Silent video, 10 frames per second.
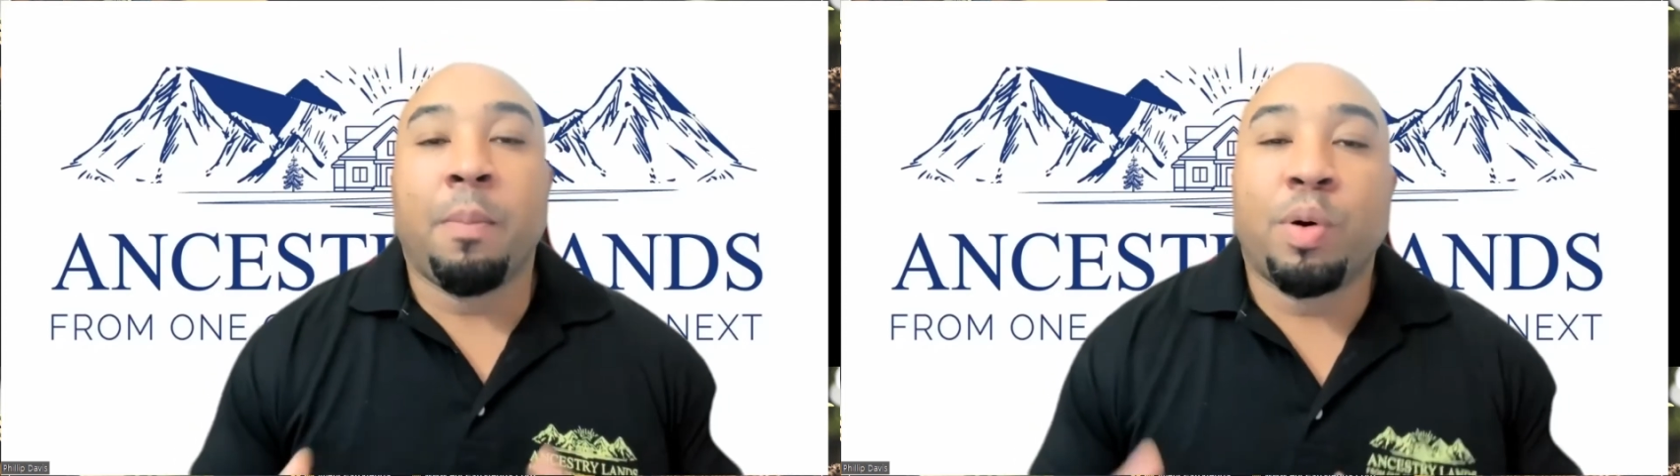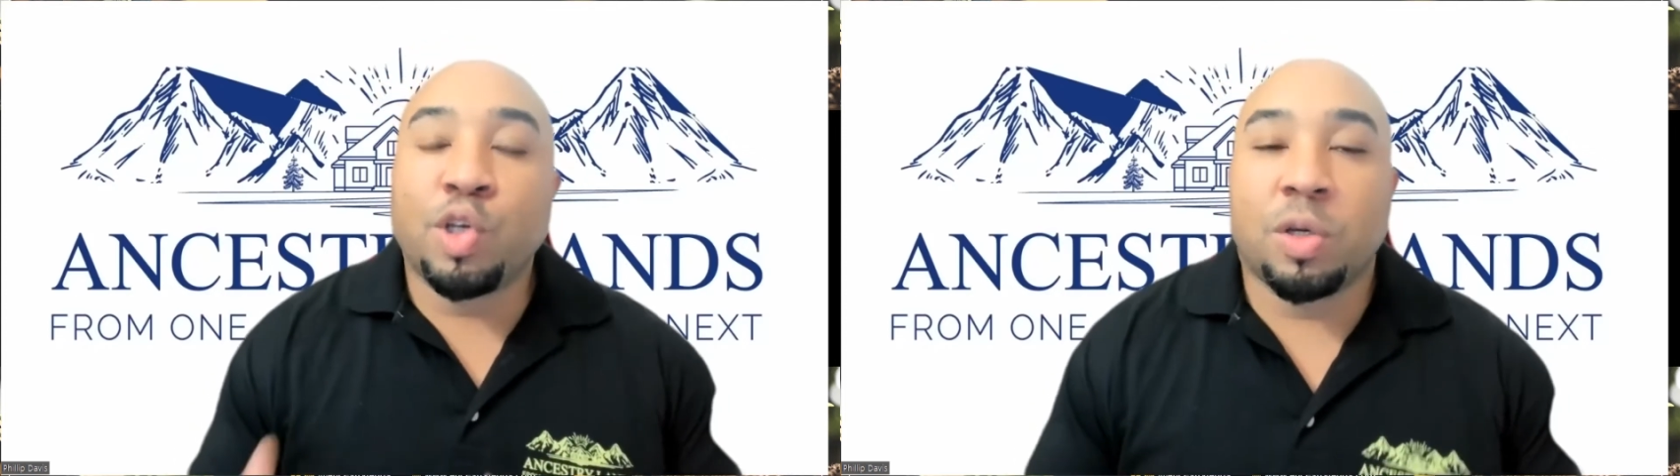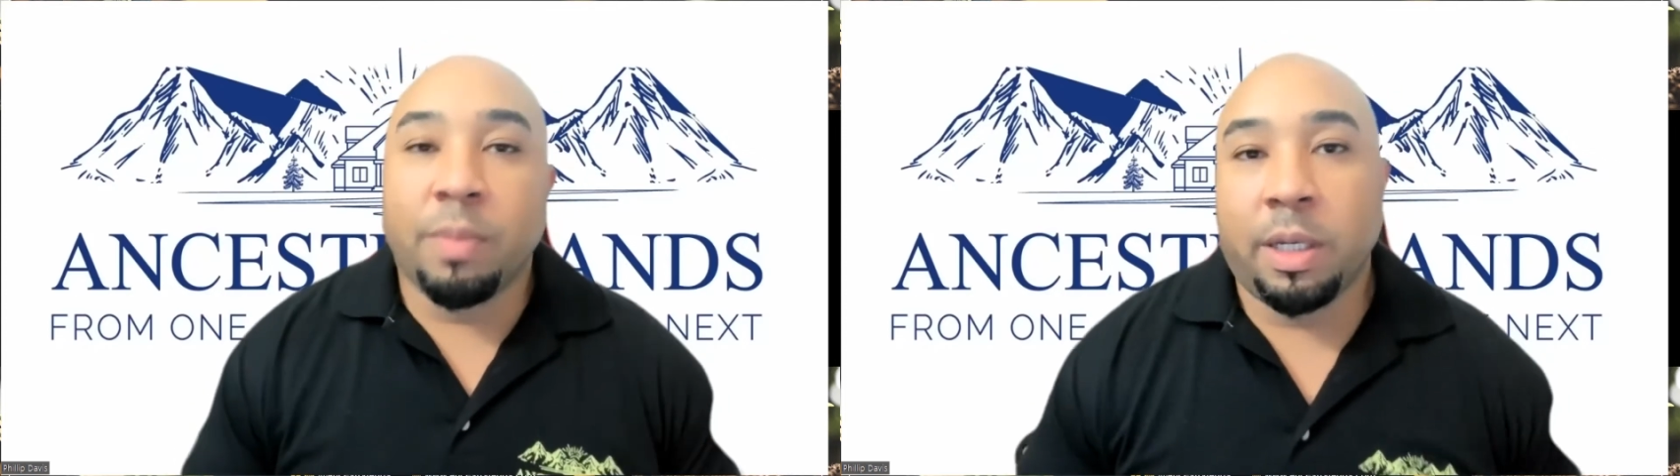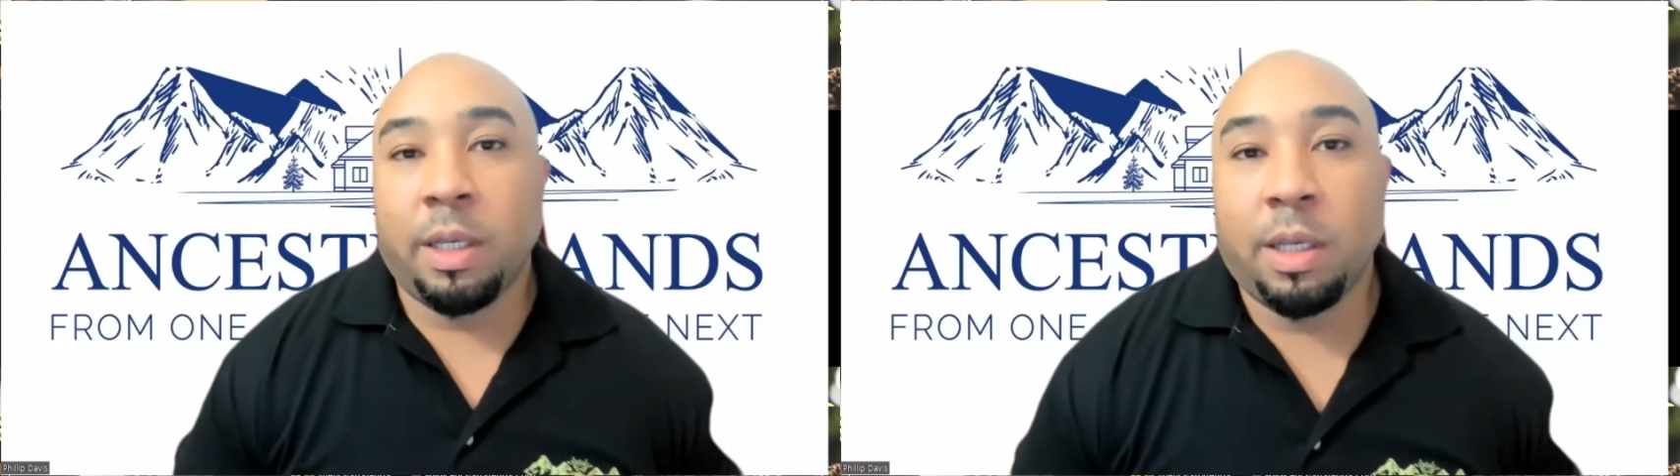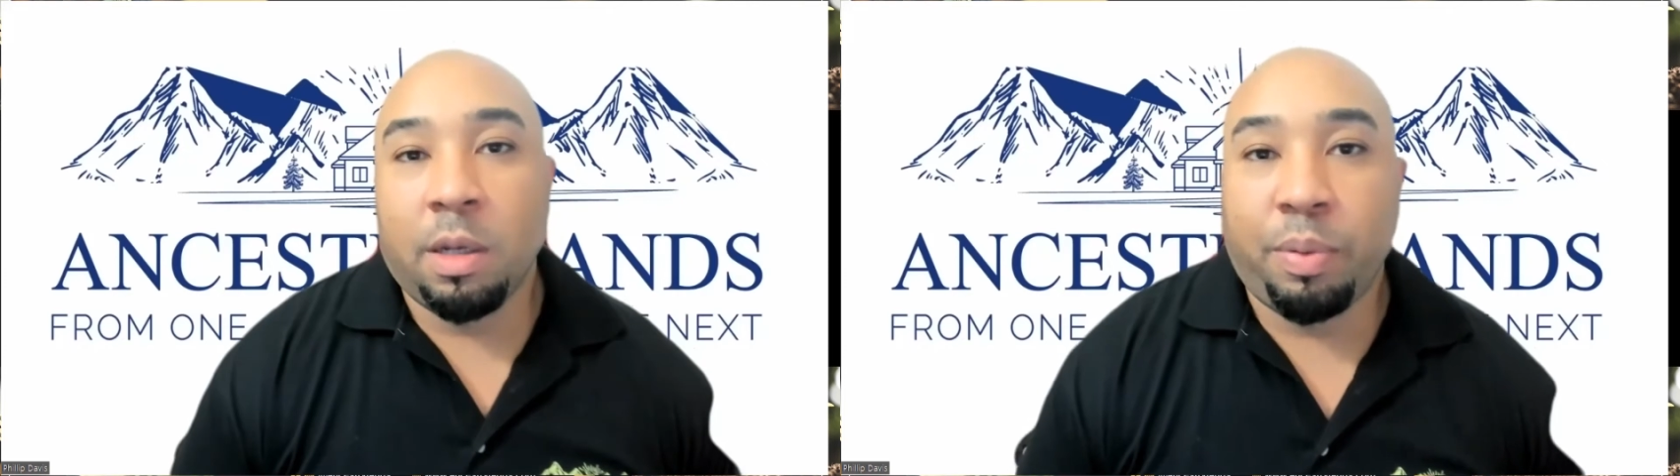put your
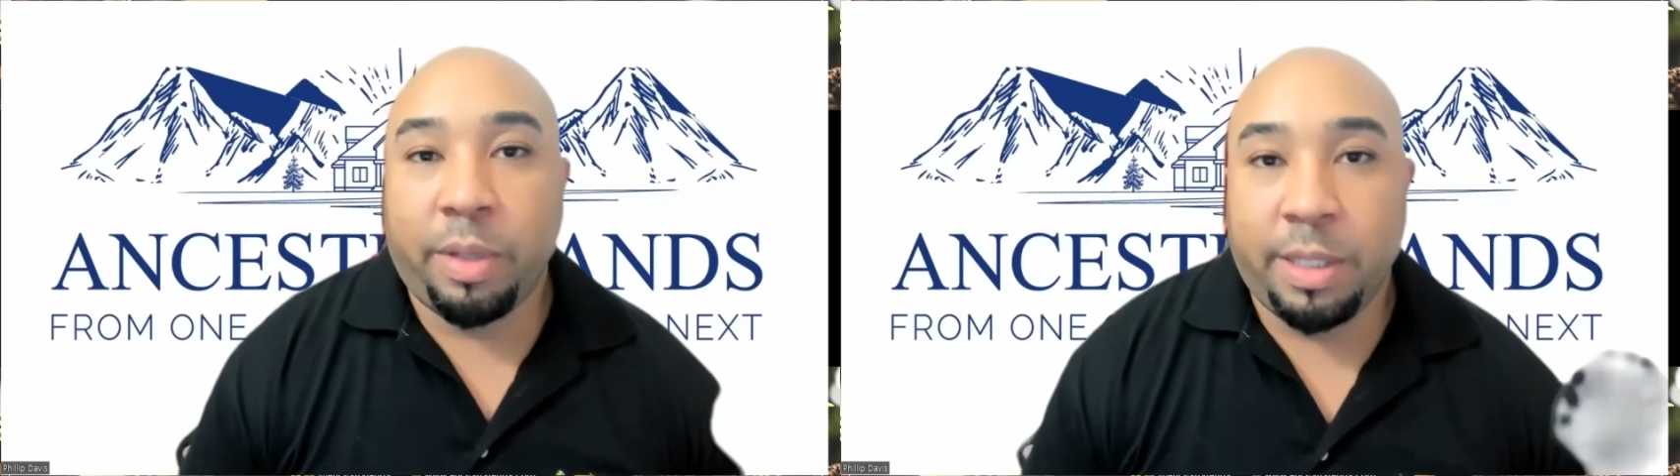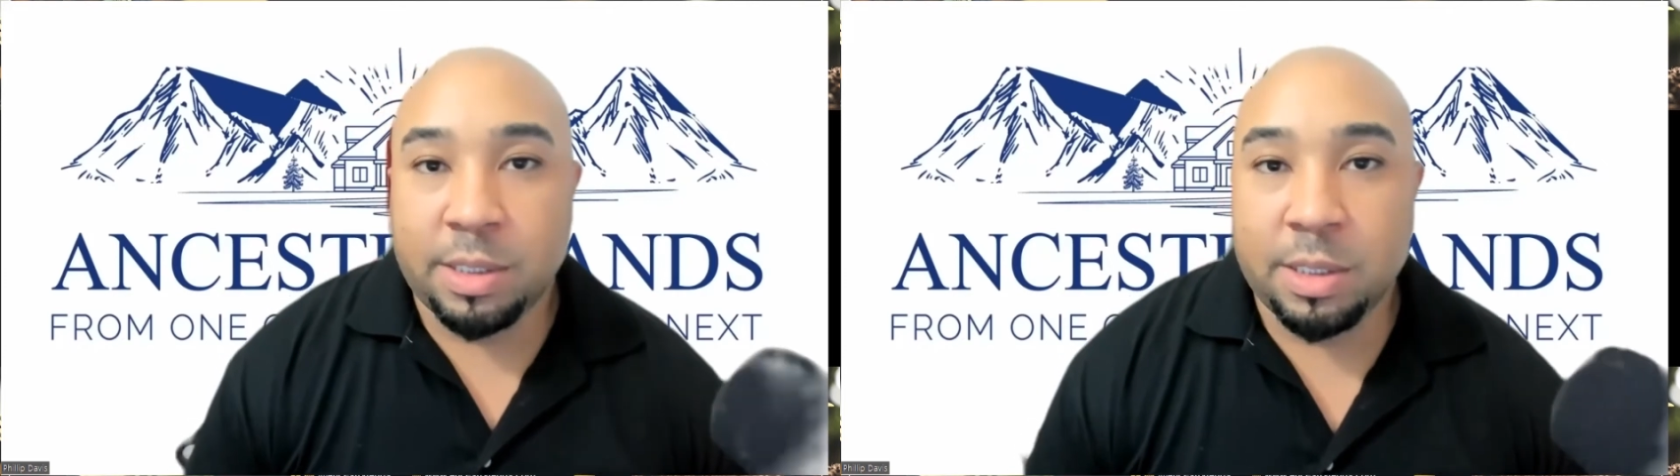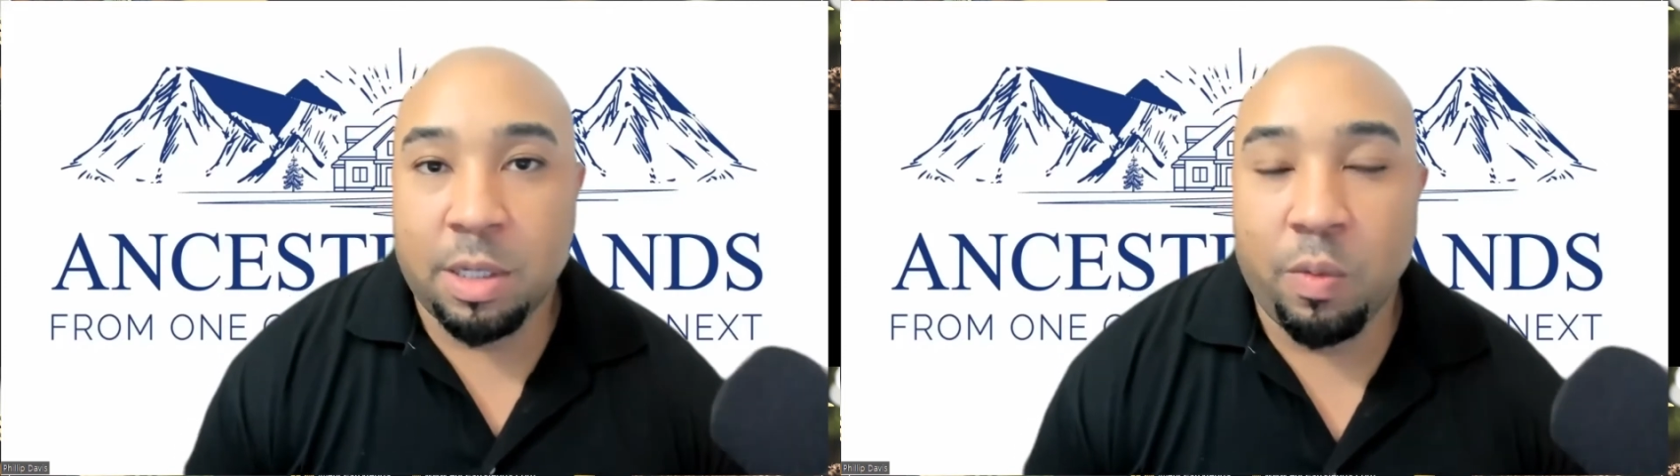money in a place